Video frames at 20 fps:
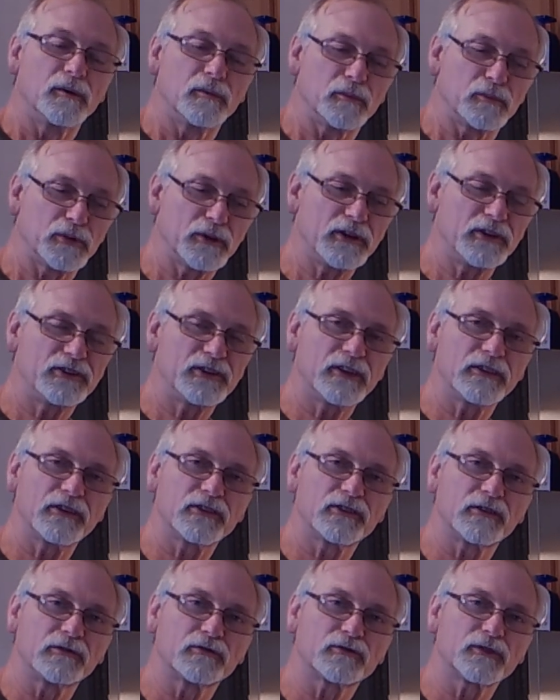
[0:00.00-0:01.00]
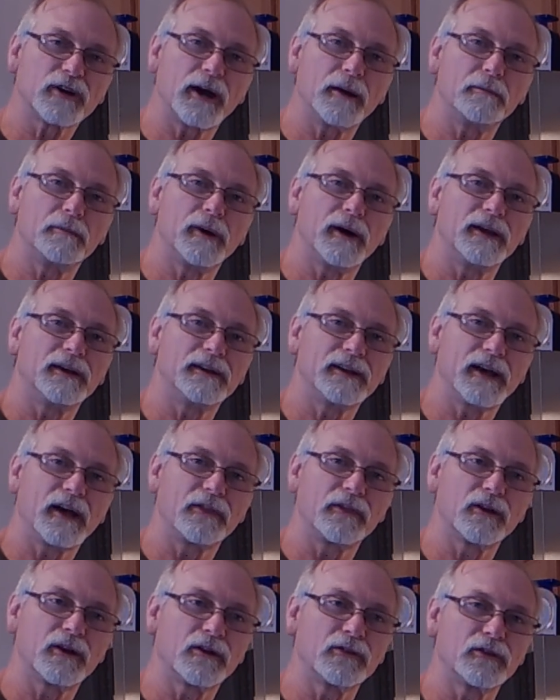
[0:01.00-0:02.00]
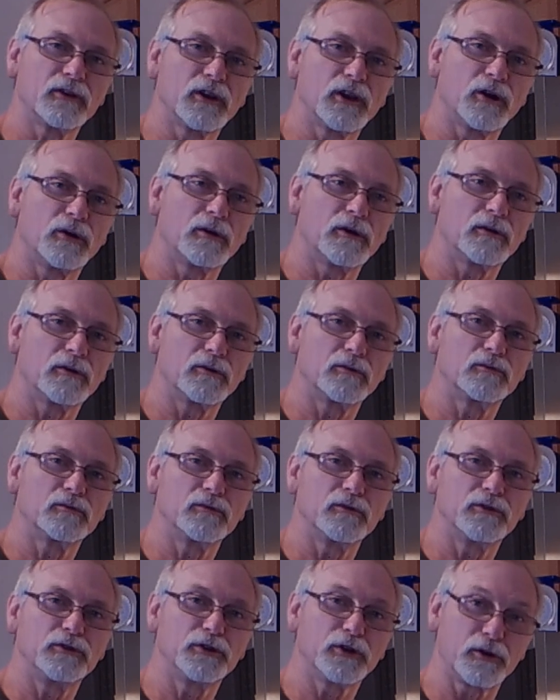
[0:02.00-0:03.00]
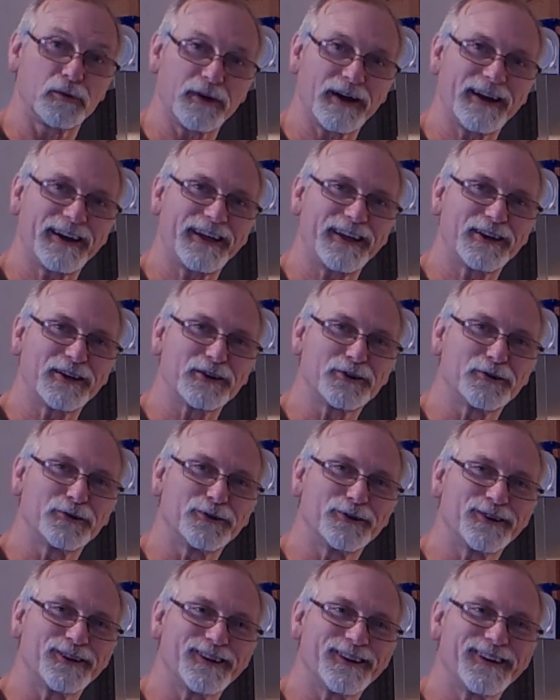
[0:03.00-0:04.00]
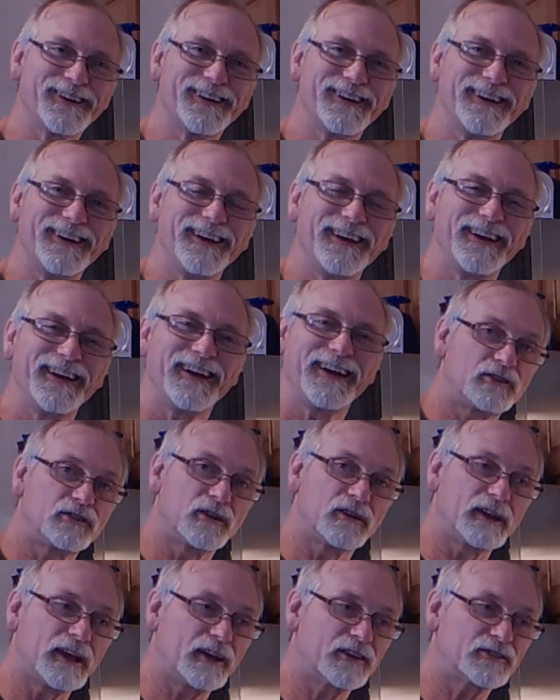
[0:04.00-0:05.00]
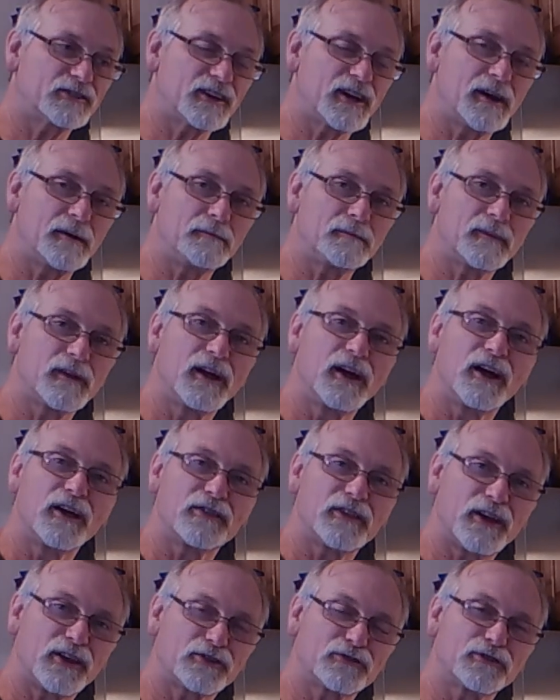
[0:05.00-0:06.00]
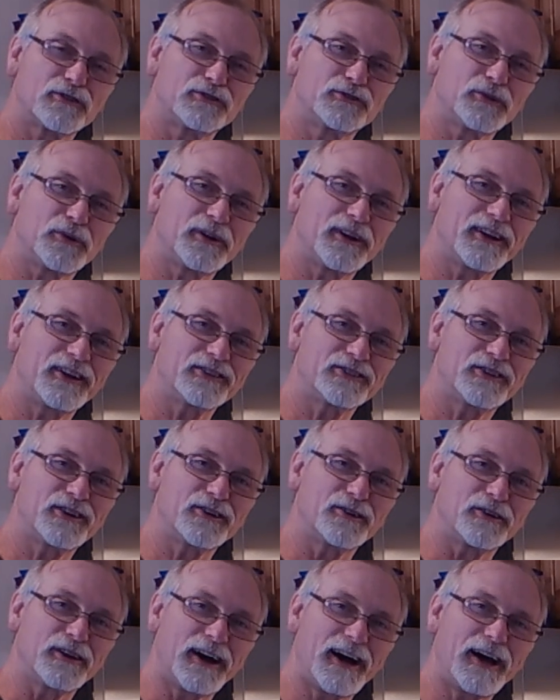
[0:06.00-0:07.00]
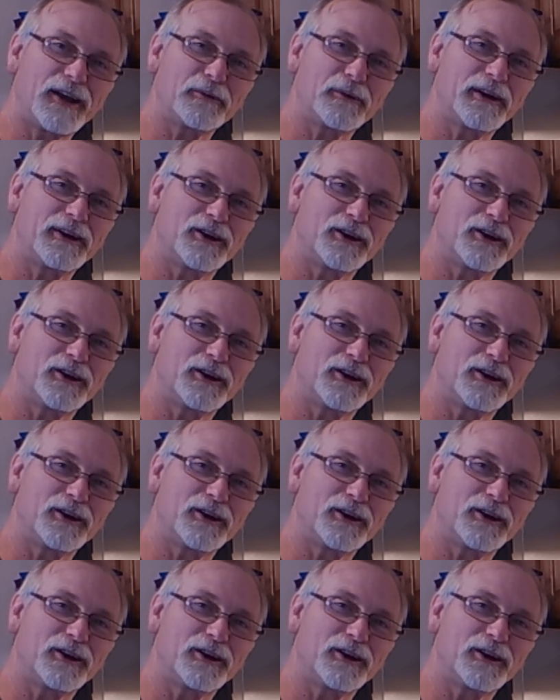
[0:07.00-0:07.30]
please hit the subscribe button down there in the lower your right hand corner. Until next time, thanks for joining us here on Hideaway